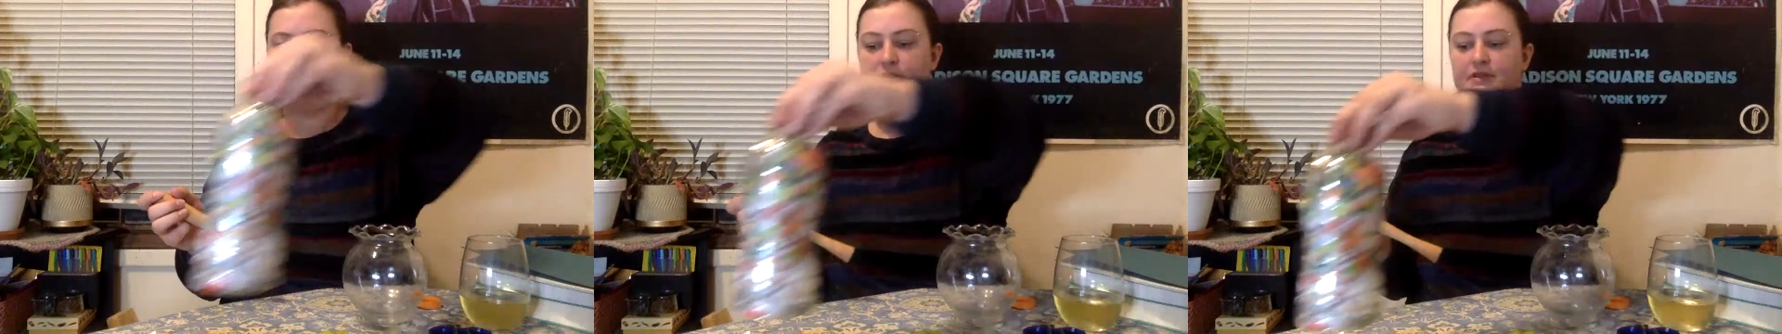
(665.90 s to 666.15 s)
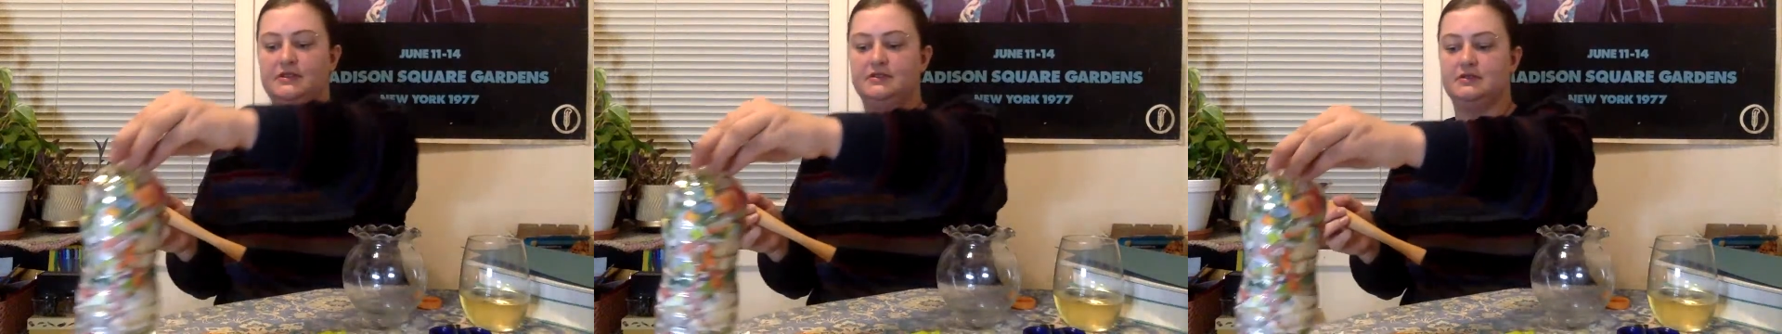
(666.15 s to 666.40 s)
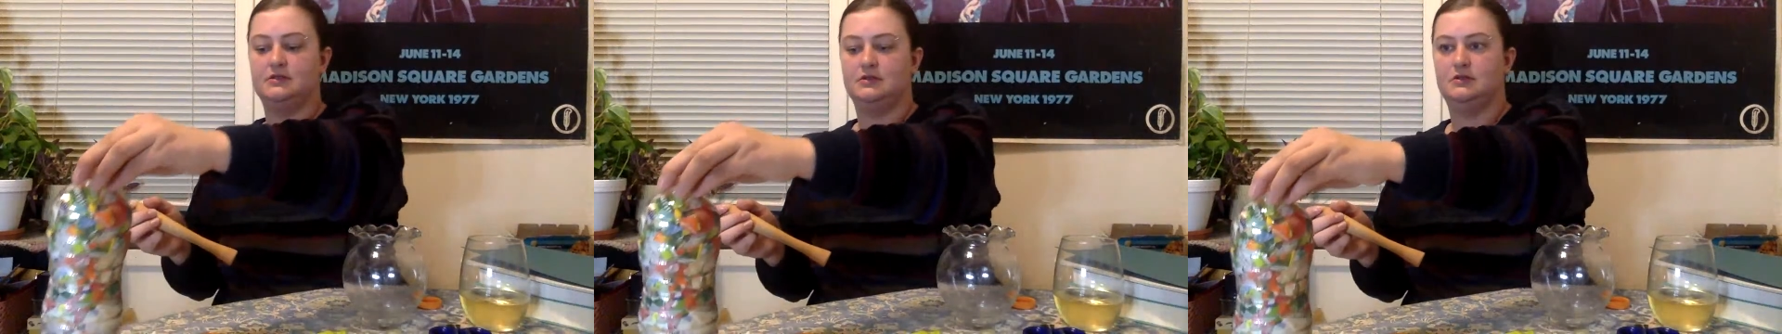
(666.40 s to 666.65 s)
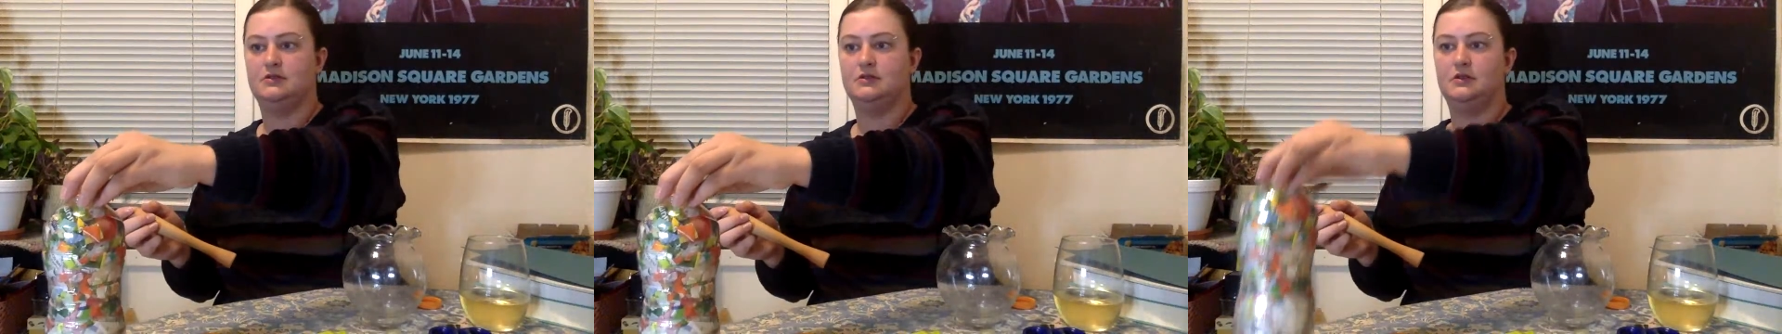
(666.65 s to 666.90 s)
put this
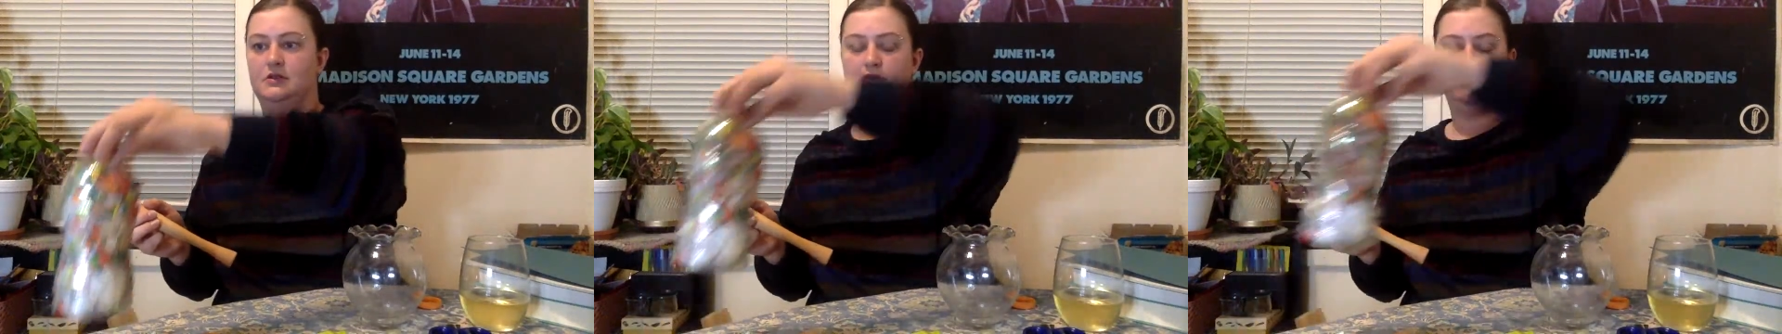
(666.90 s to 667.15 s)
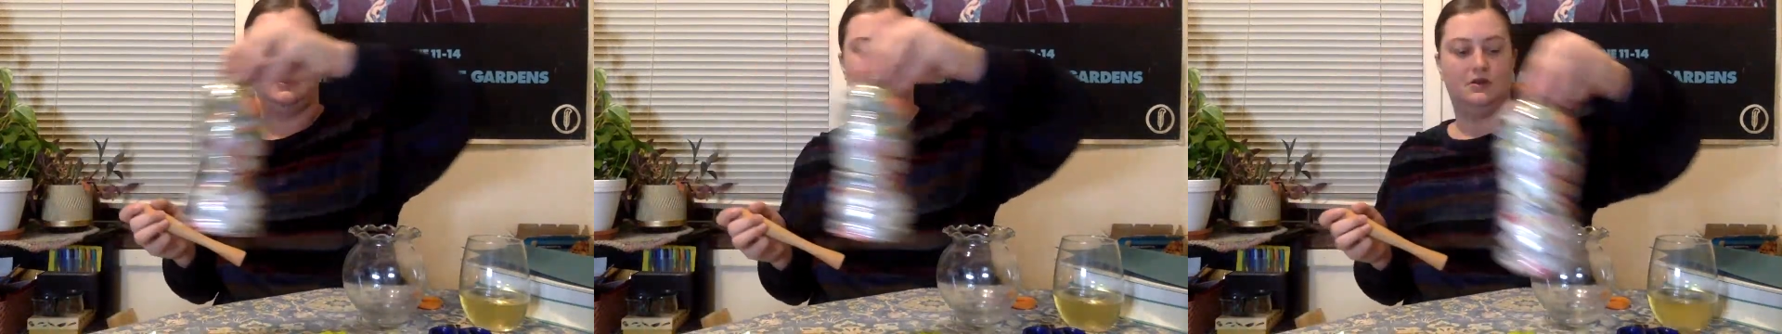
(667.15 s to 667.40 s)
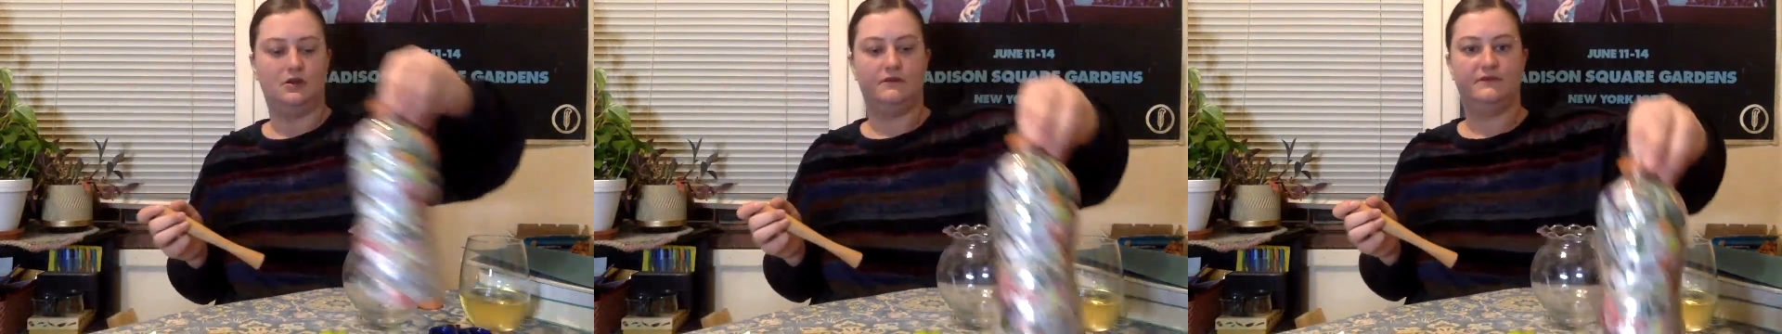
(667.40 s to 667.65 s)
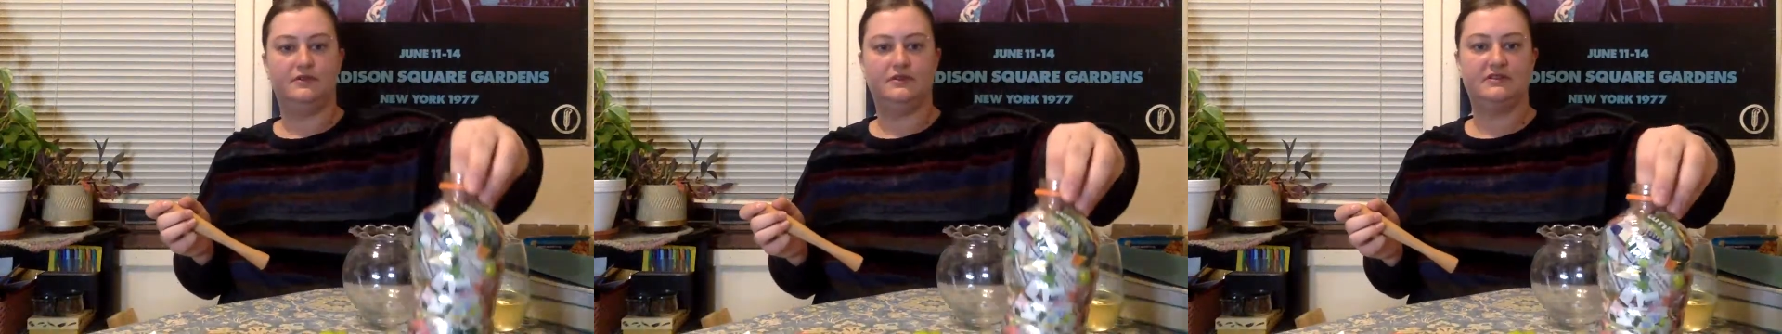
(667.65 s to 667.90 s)
off
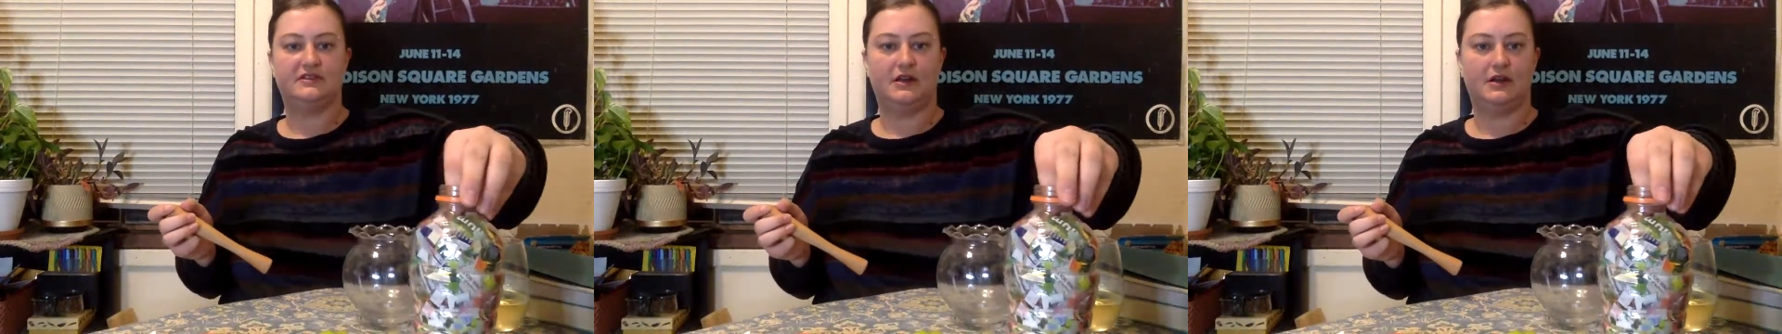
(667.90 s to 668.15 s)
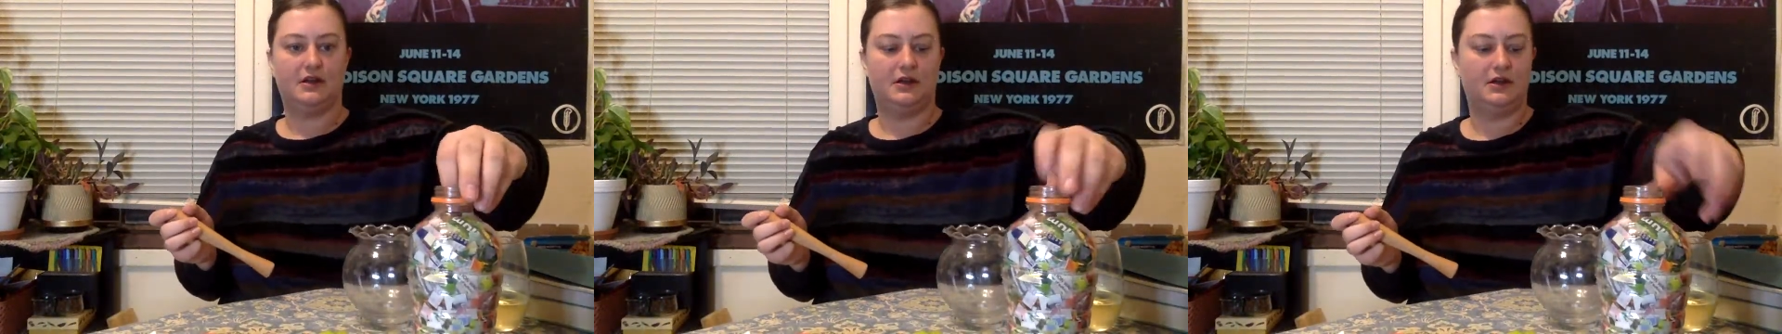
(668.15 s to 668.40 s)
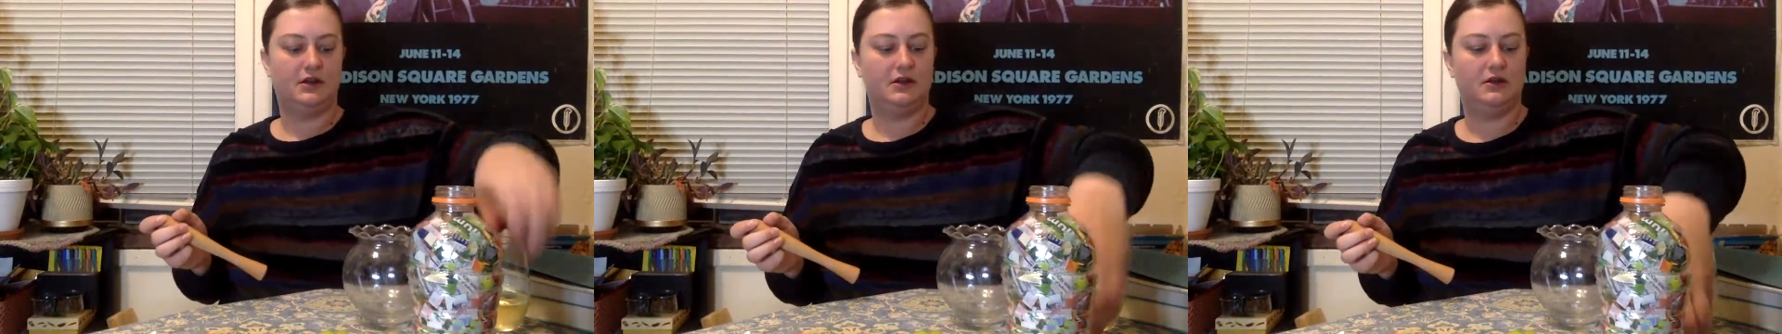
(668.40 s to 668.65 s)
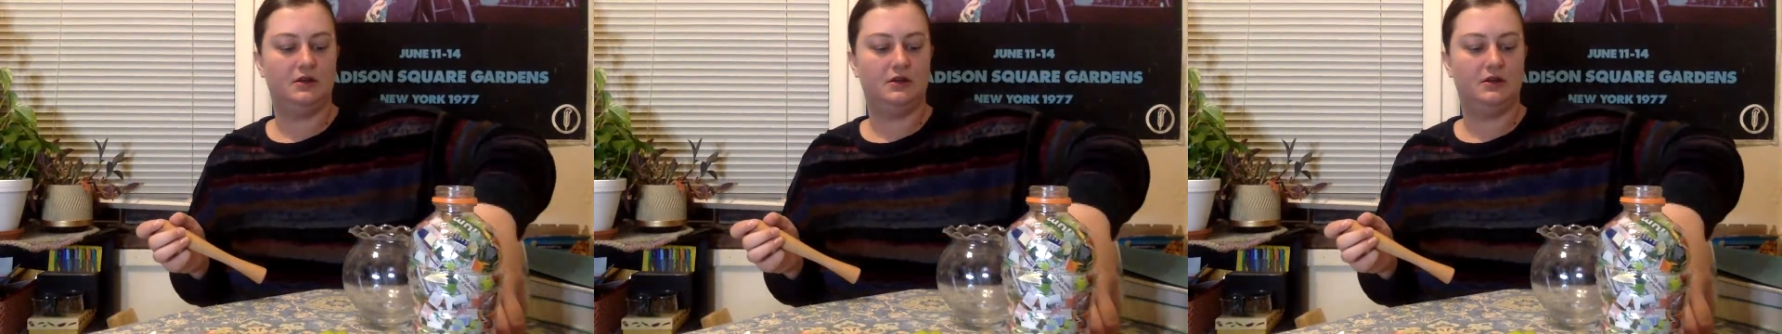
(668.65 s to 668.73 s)
to the side.